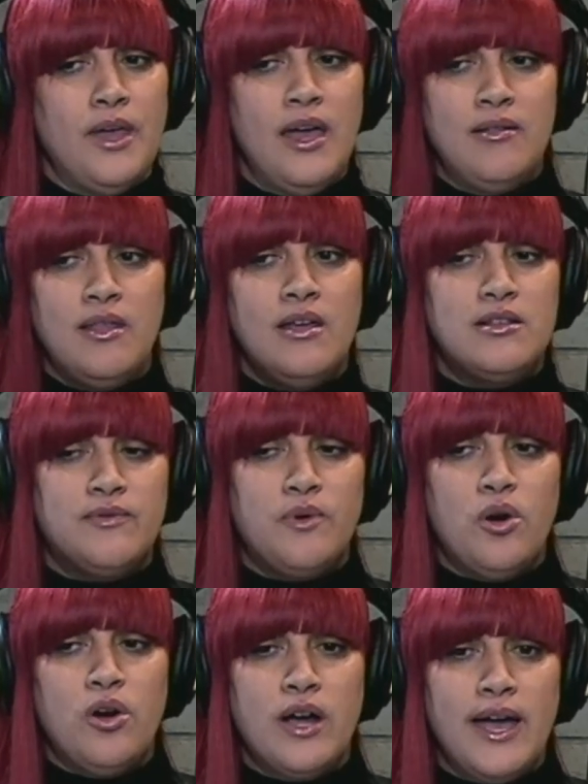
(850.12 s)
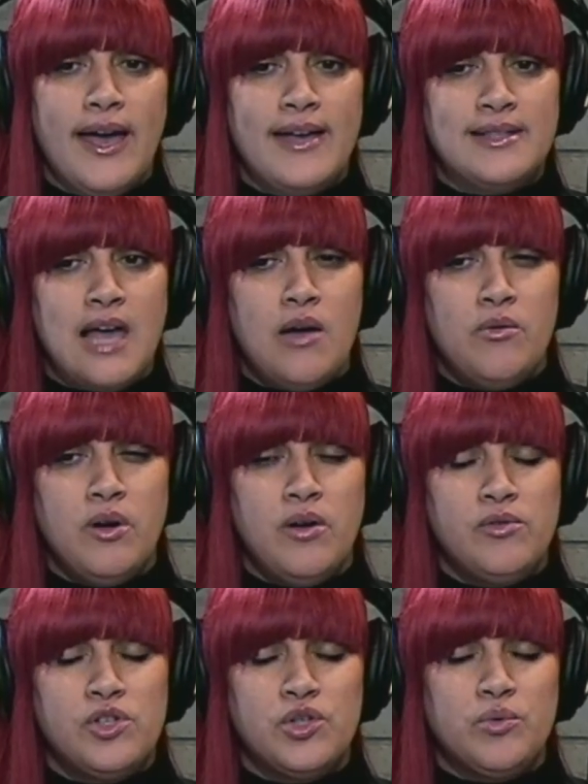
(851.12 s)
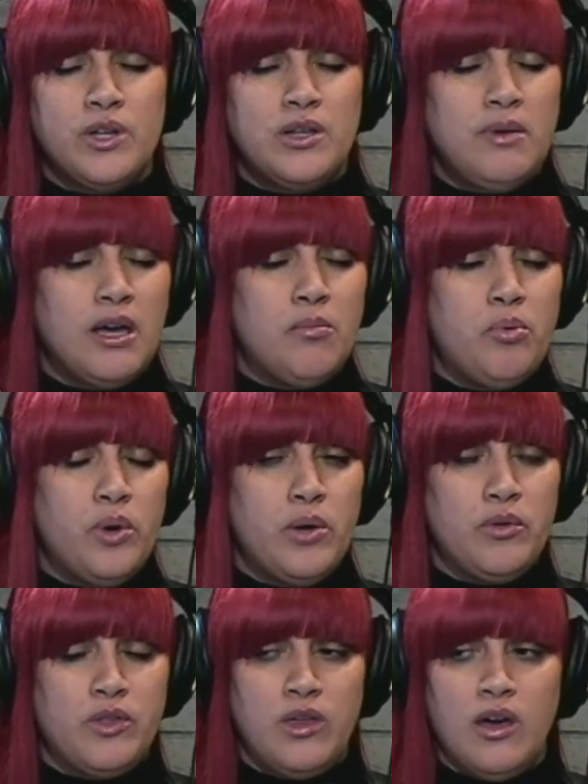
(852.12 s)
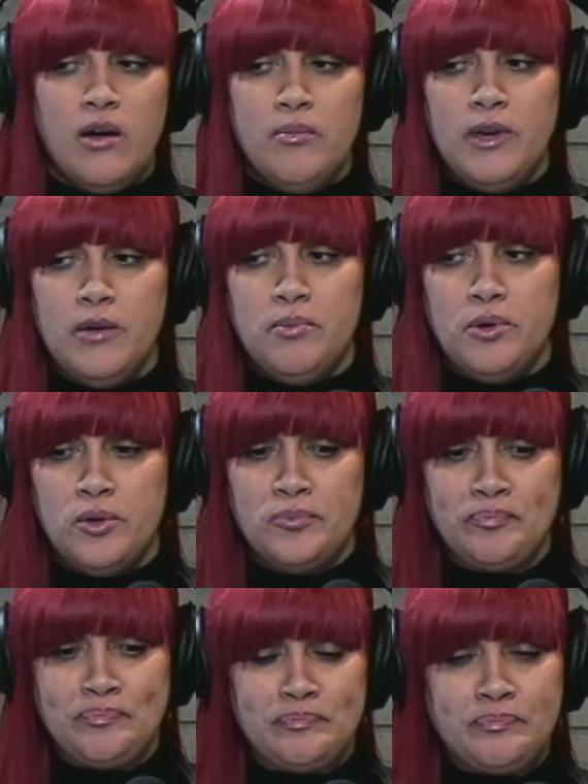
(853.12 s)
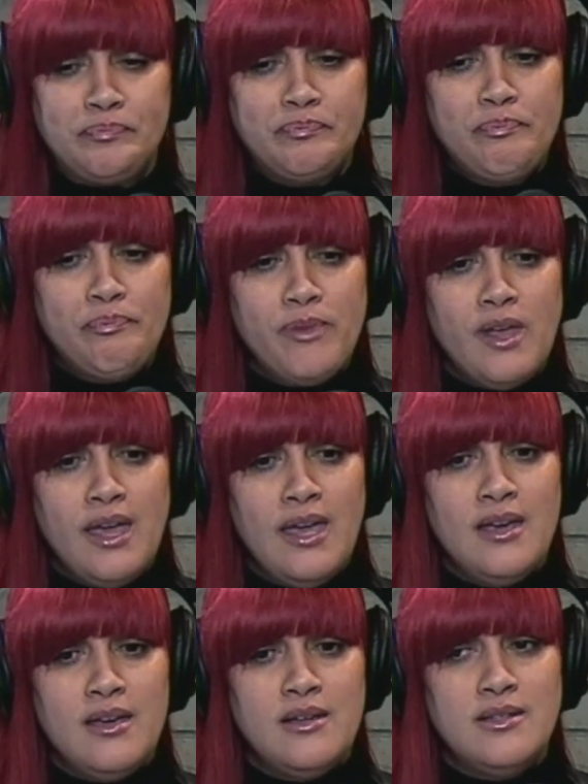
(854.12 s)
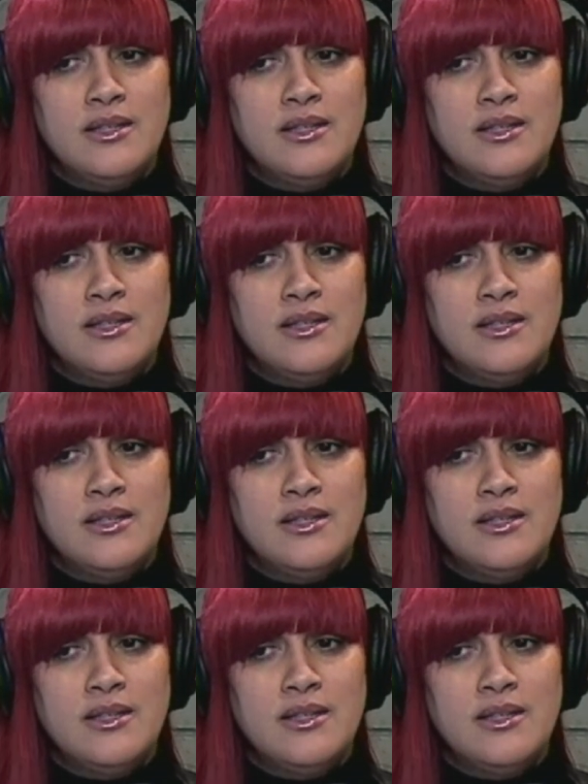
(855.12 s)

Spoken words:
And as far as just wanted to make a point with the young people is